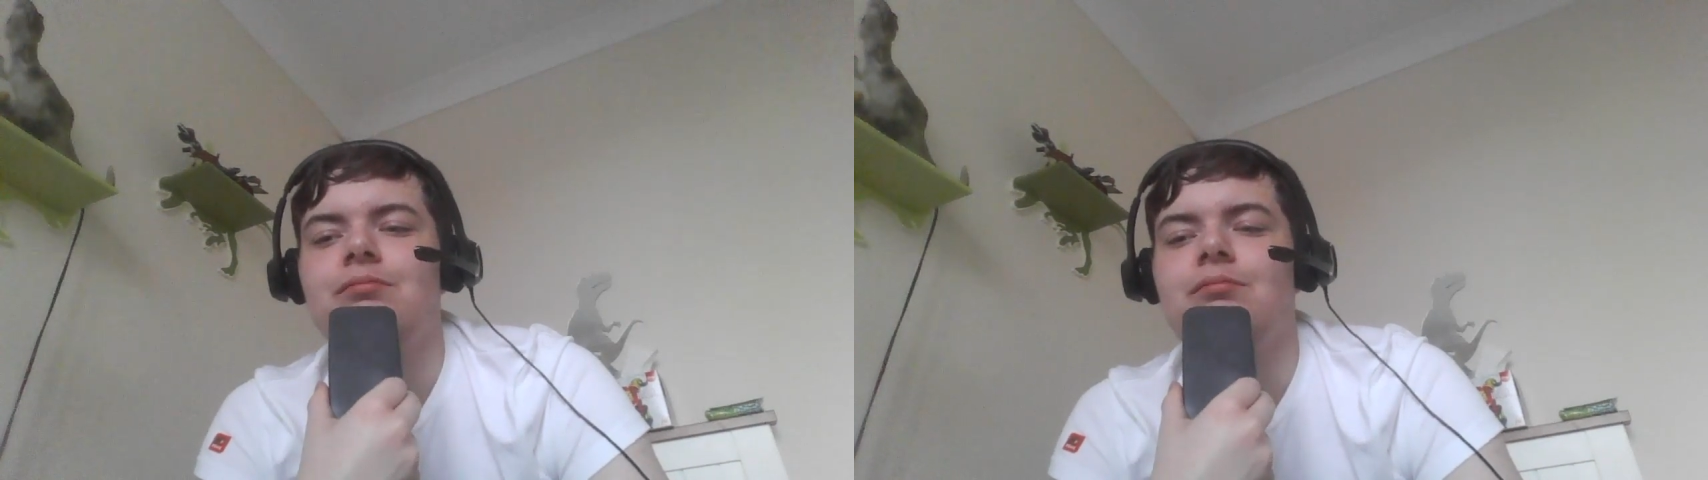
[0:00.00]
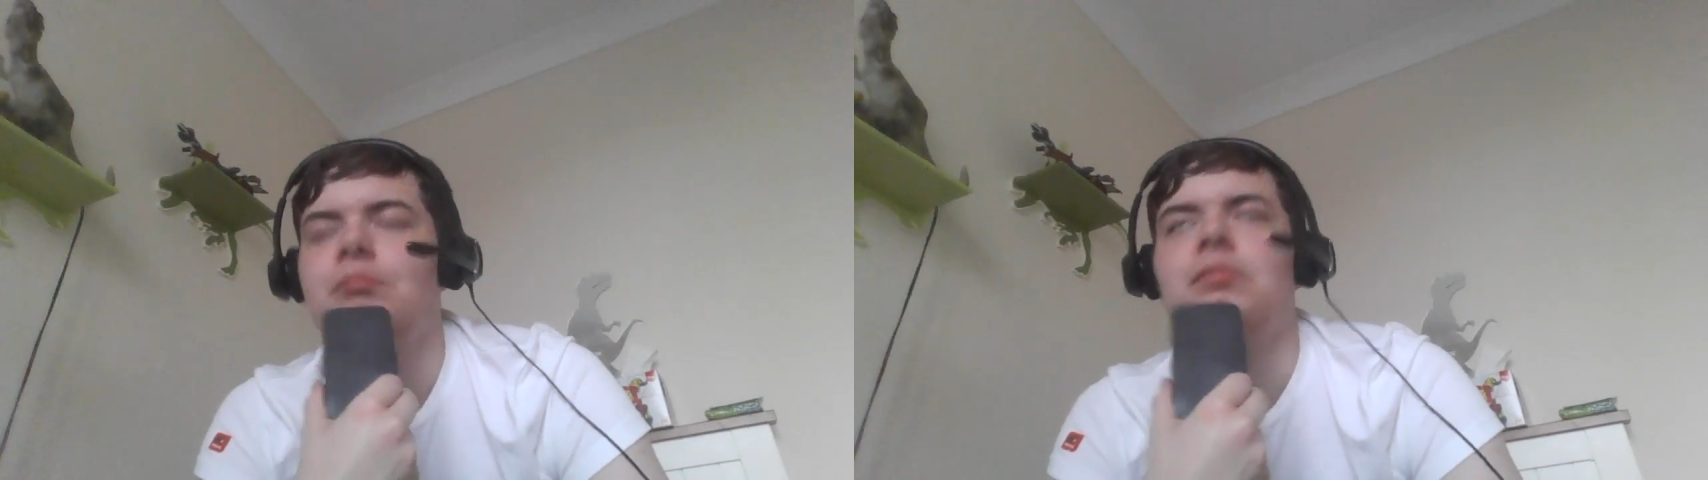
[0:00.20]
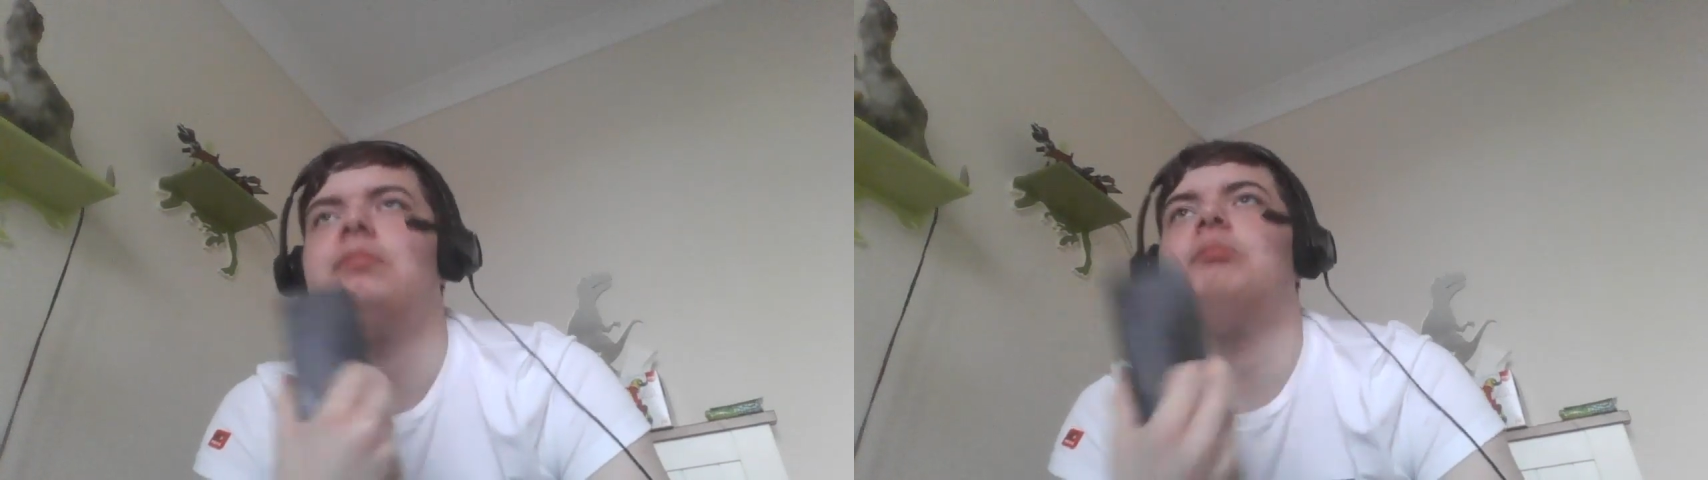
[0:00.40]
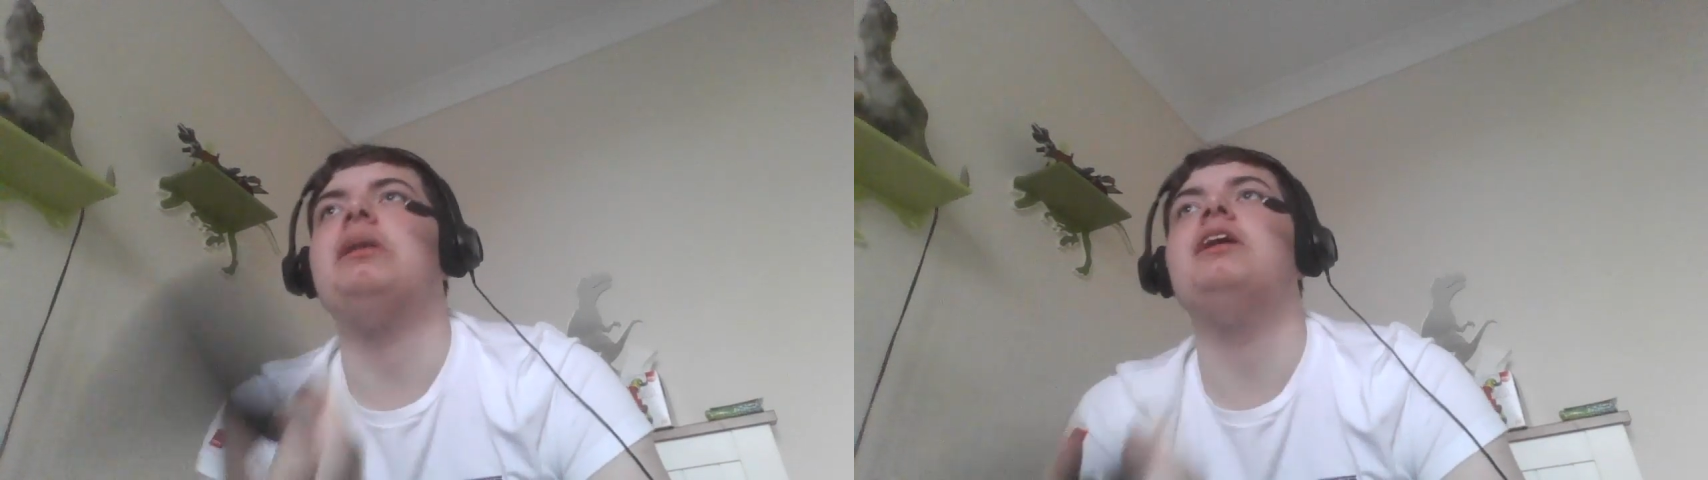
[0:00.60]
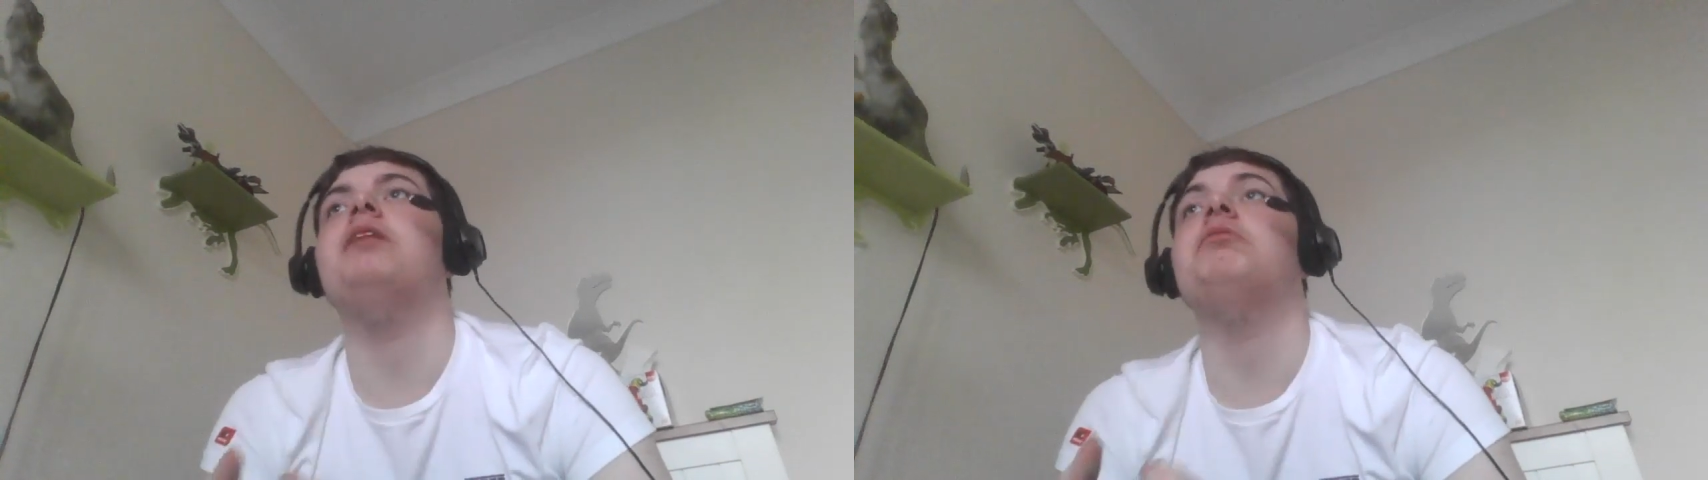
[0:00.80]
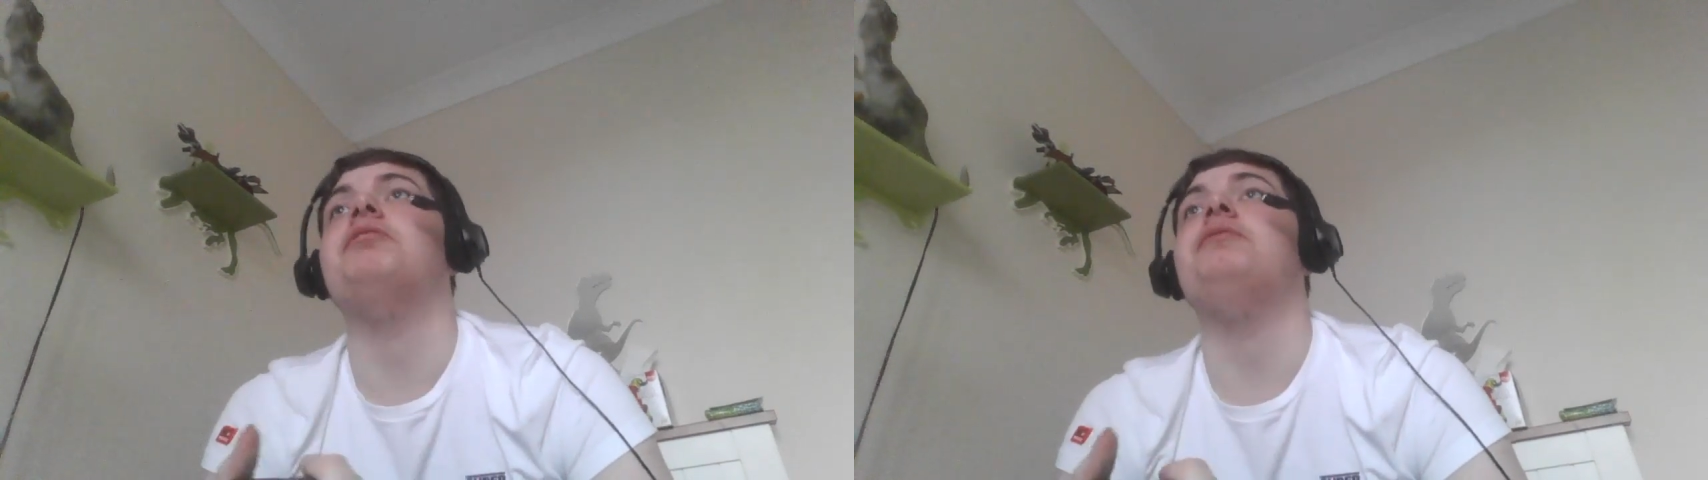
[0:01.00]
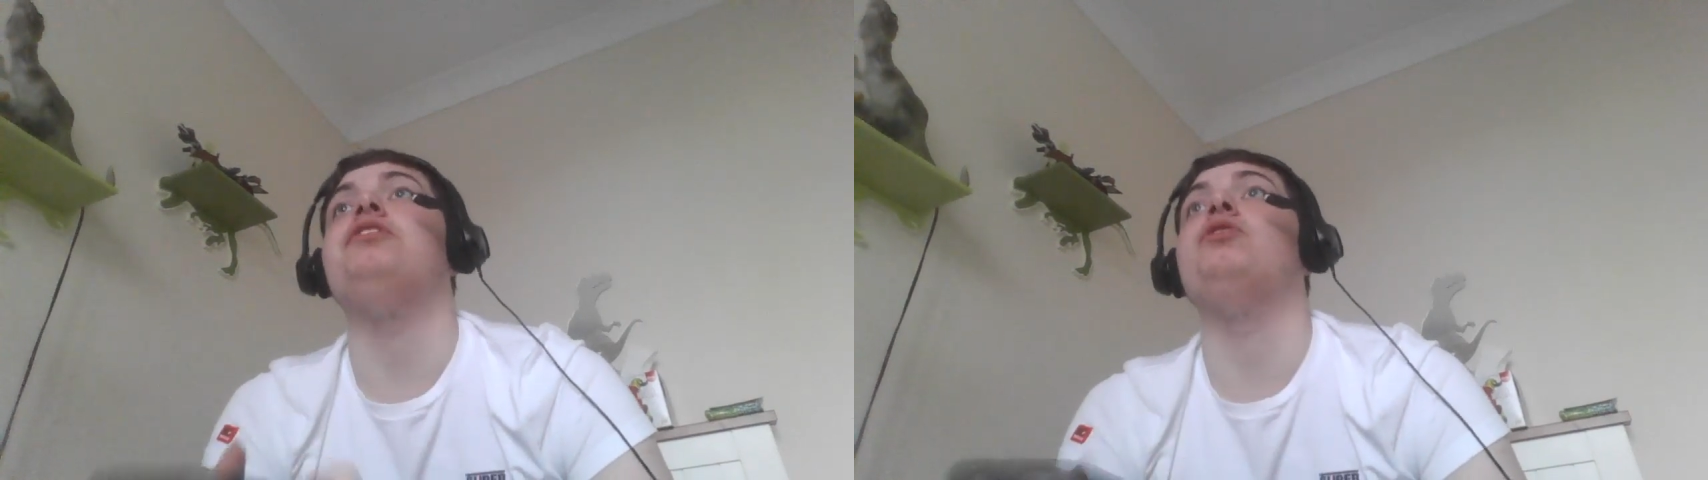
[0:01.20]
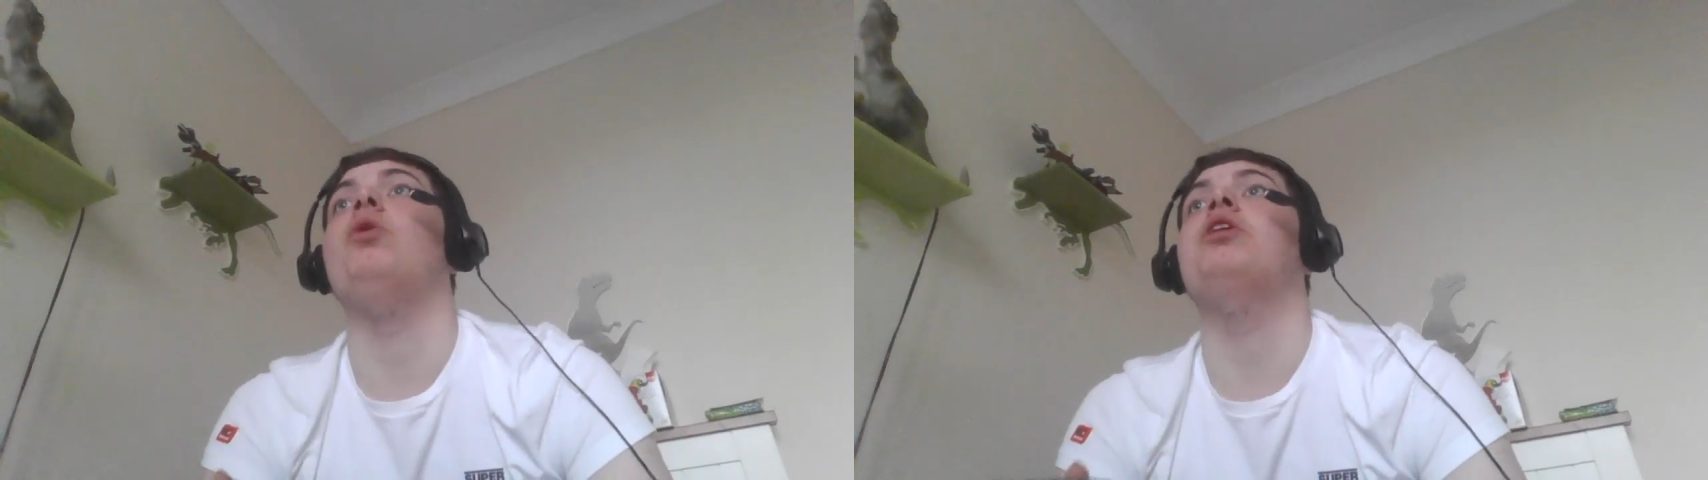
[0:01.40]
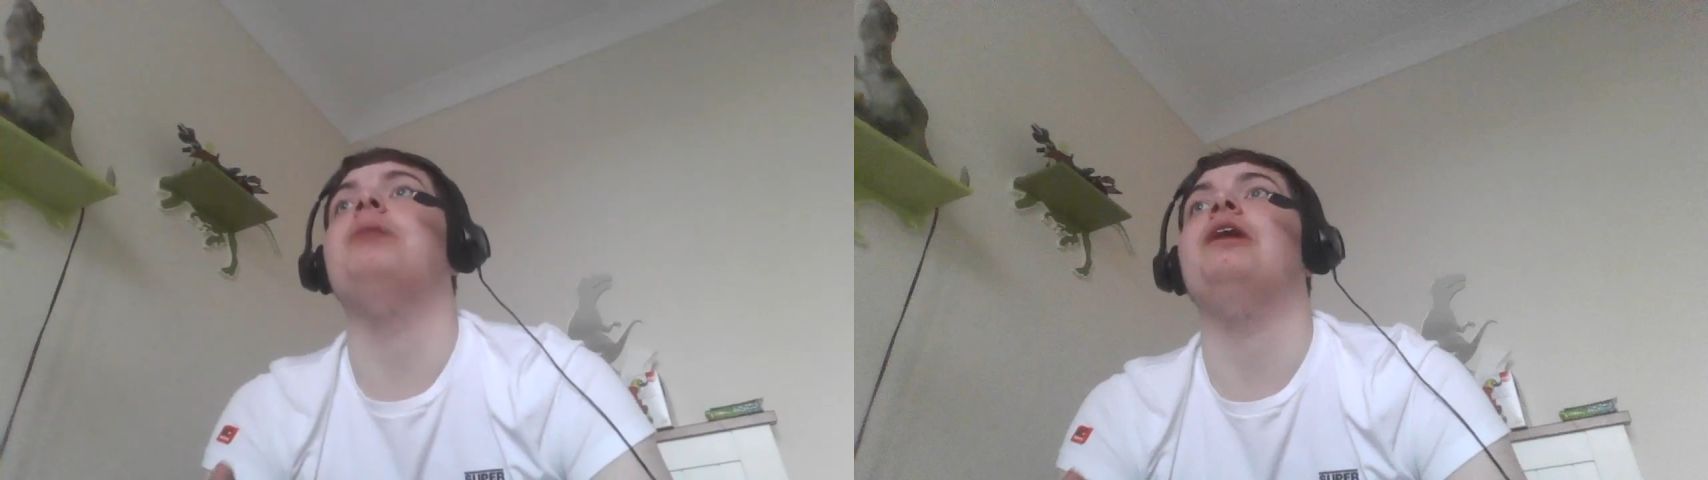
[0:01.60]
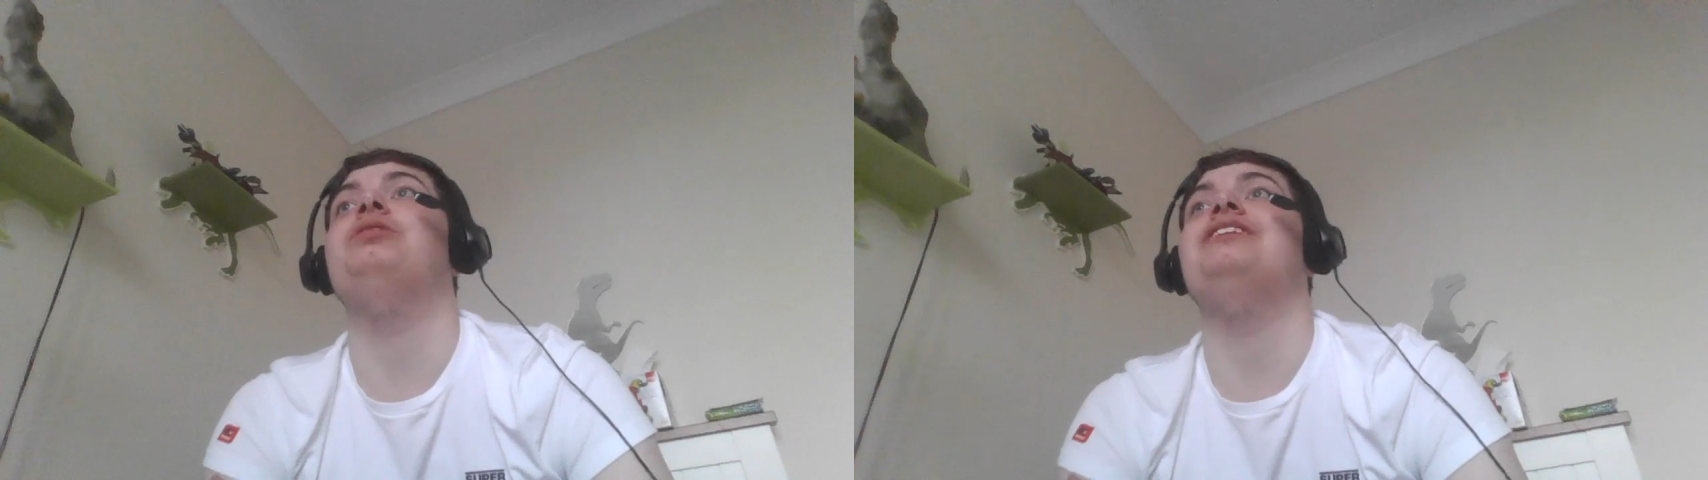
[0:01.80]
Something to talk
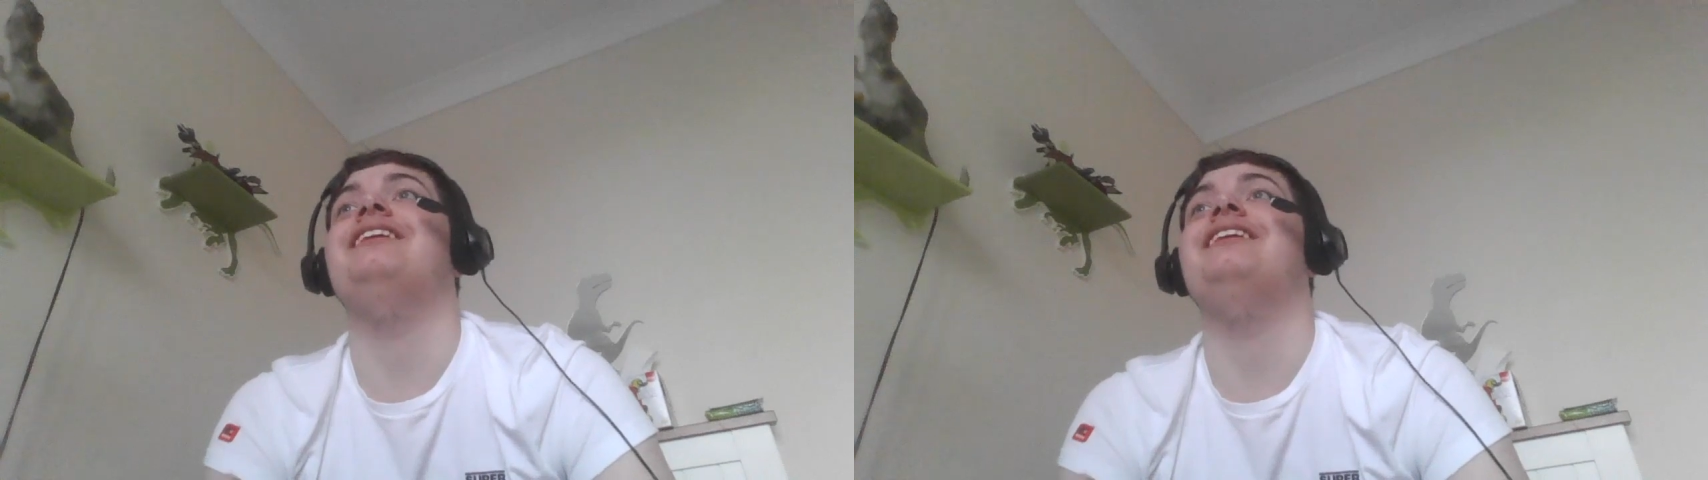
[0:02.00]
about